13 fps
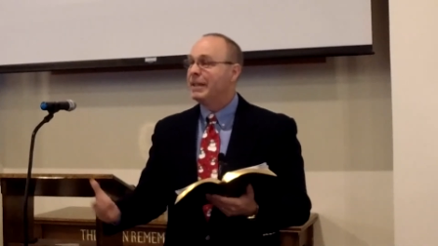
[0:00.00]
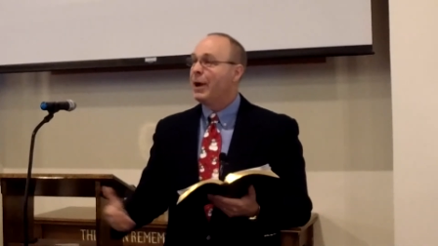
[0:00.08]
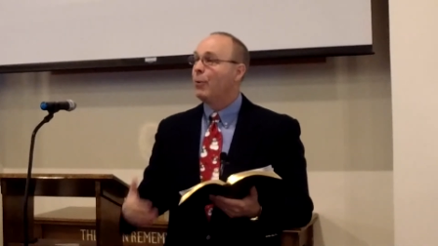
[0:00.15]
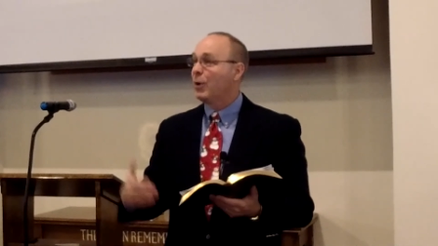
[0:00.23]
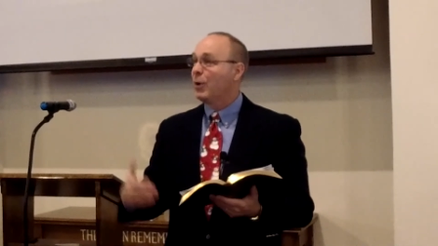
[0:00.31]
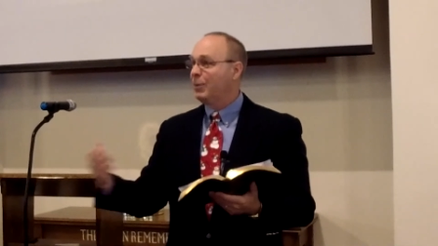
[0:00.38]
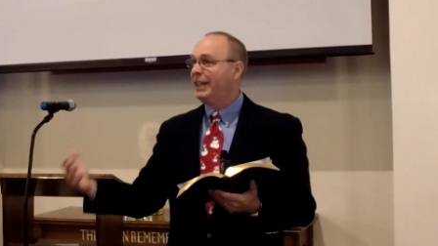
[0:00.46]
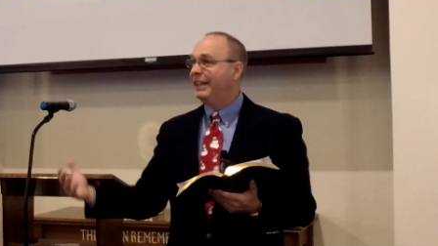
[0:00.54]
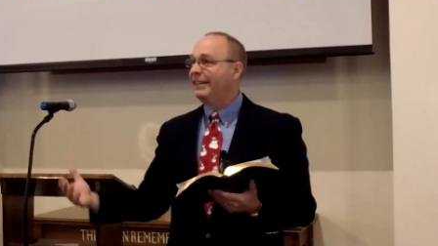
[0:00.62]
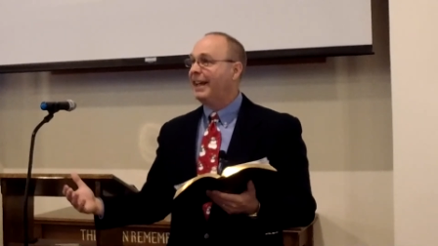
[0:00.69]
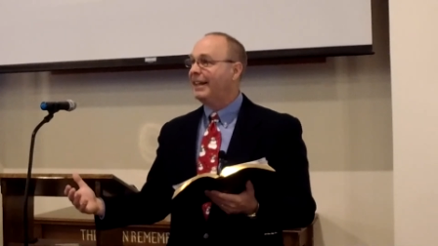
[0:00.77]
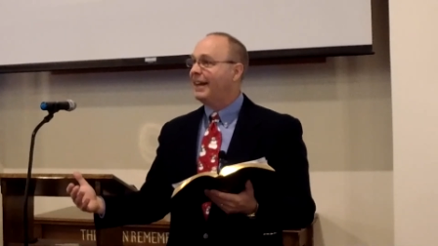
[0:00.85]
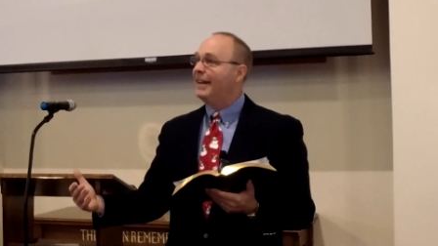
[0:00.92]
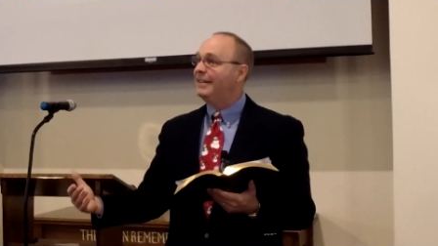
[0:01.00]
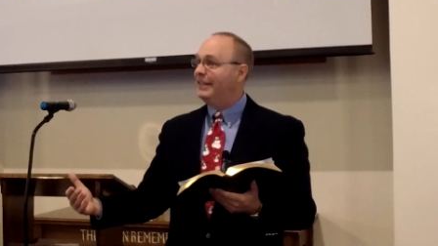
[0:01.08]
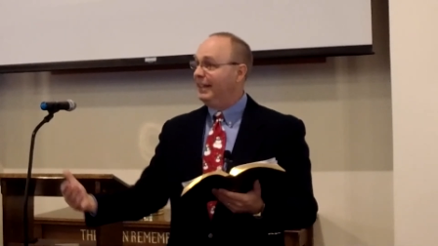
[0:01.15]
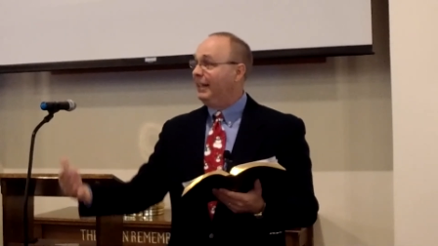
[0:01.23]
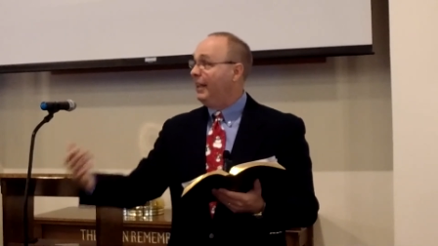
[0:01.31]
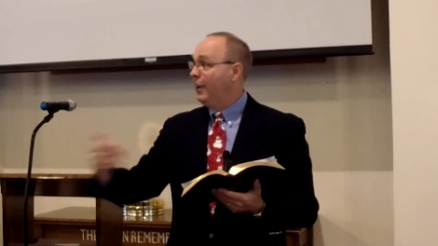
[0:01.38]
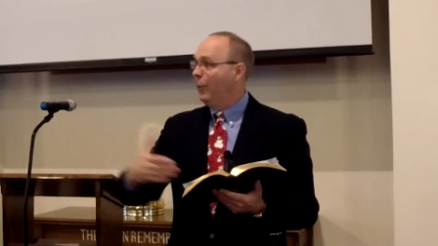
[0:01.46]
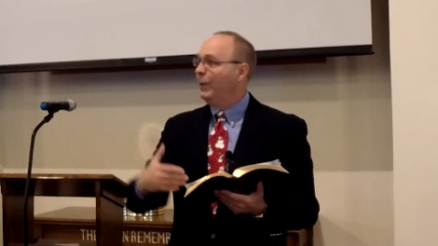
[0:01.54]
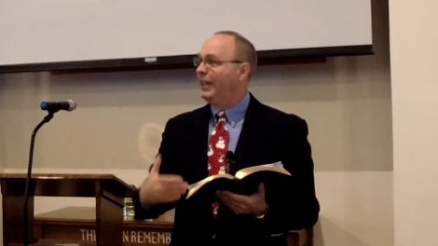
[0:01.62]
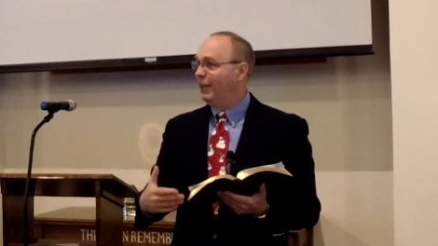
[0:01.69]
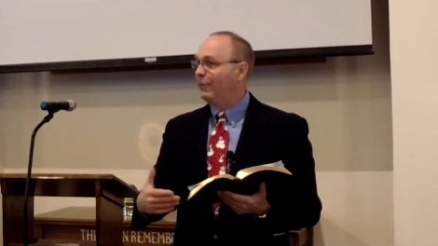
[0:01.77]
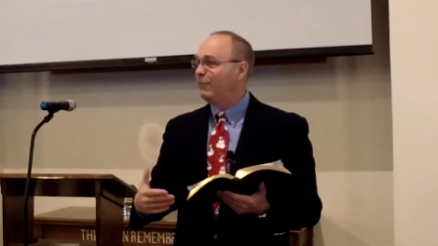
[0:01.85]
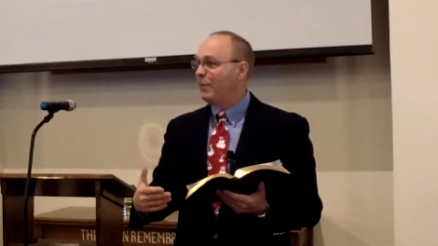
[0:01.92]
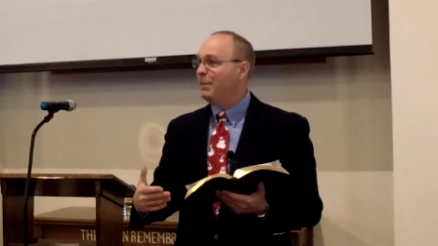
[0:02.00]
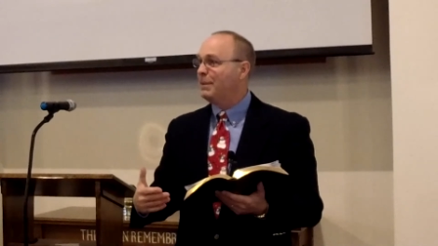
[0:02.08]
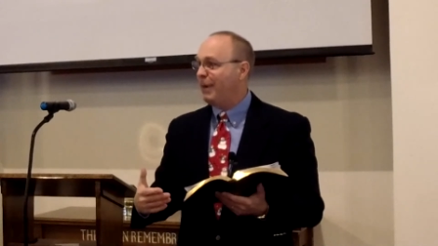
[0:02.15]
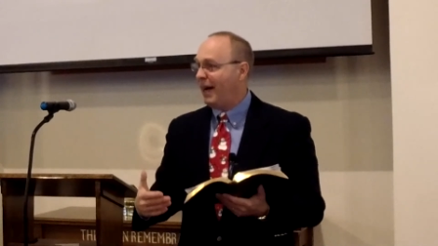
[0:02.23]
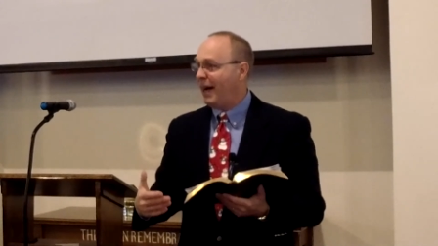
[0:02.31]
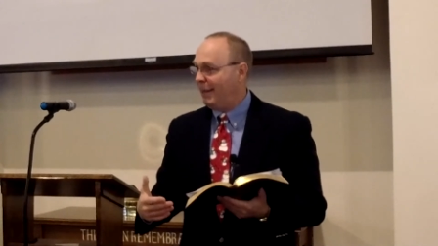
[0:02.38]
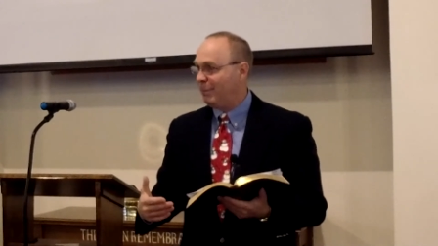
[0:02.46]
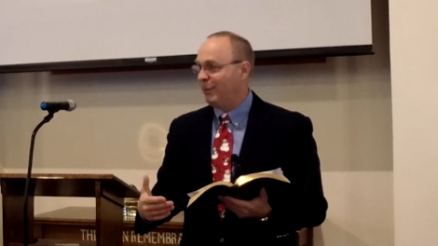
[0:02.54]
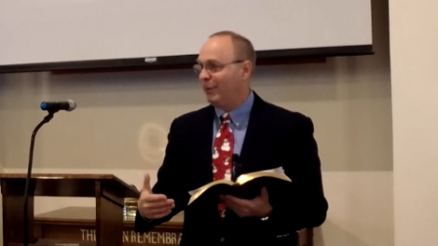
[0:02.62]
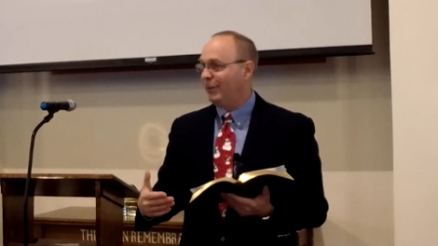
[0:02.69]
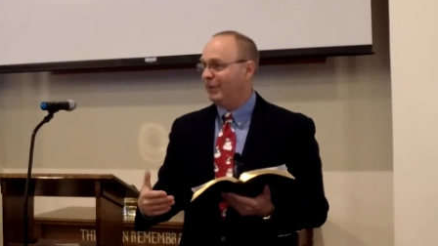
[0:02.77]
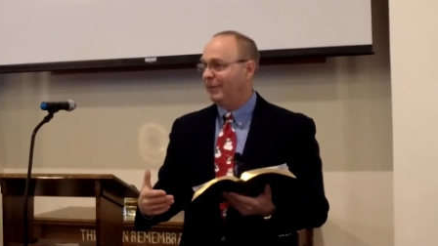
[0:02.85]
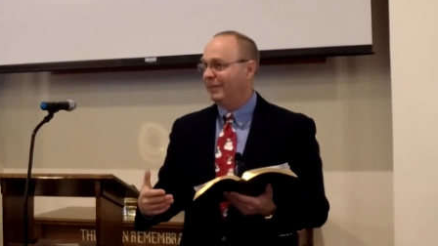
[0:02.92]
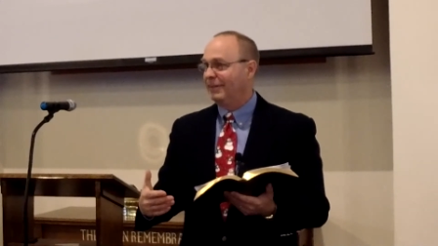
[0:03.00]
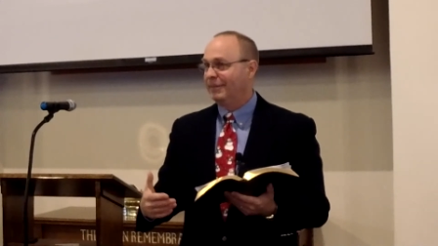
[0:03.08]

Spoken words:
Now, where do we get that idea? We get it from the Bible.